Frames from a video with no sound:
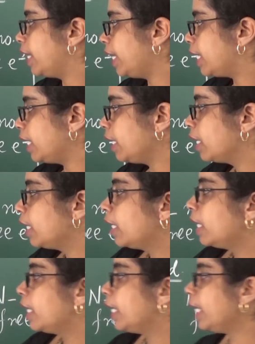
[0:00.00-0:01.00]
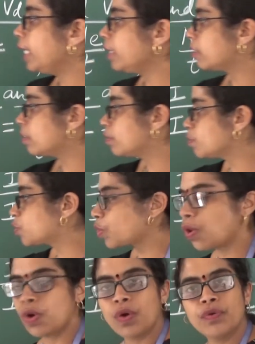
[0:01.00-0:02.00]
N in terms
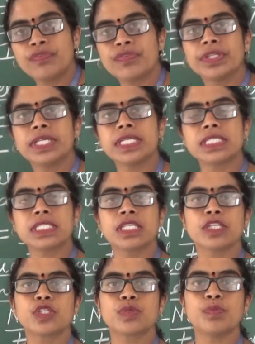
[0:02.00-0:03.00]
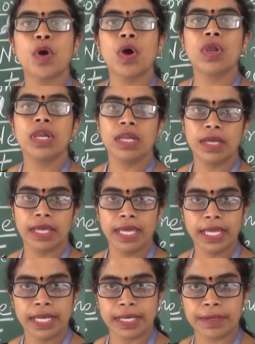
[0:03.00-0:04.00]
of this small
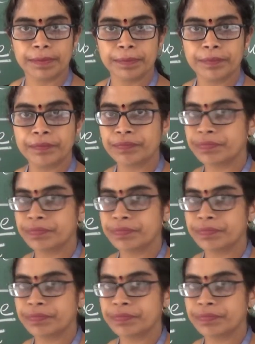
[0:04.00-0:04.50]
n.